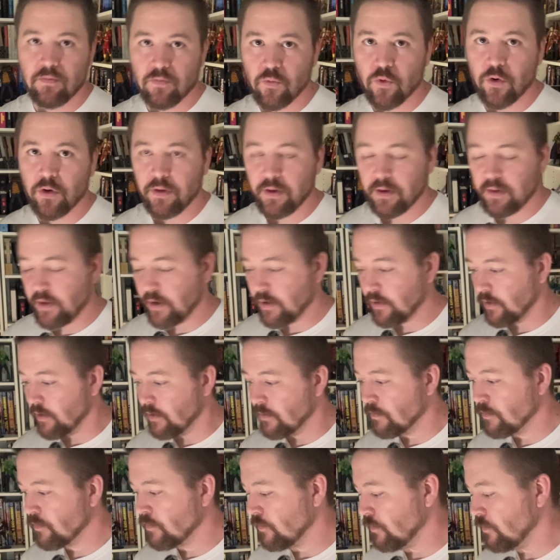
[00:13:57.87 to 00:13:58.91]
Really, they
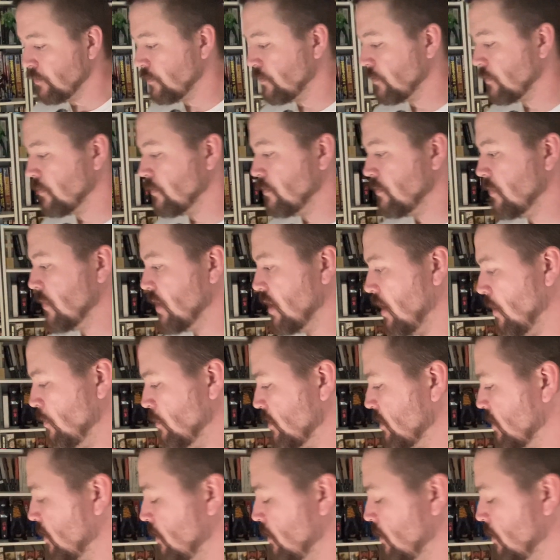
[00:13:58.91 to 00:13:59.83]
could. I'm just